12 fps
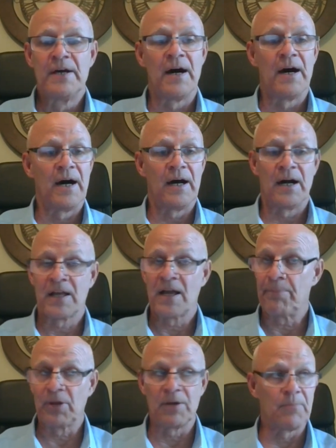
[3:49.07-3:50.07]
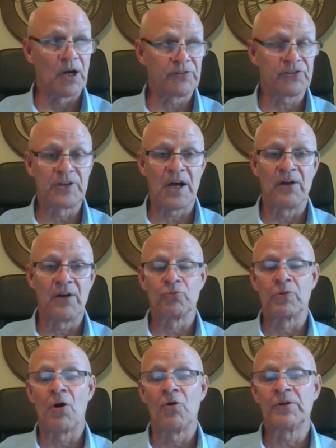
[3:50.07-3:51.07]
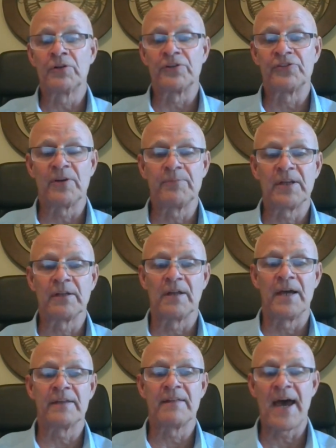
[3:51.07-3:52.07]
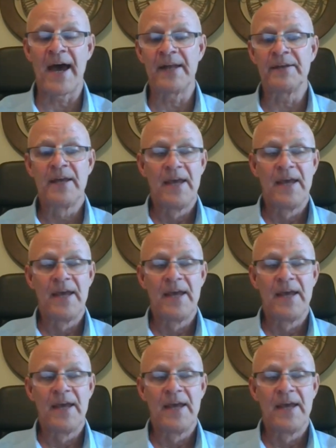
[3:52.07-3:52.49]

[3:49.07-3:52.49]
a couple of months down the road or something like that,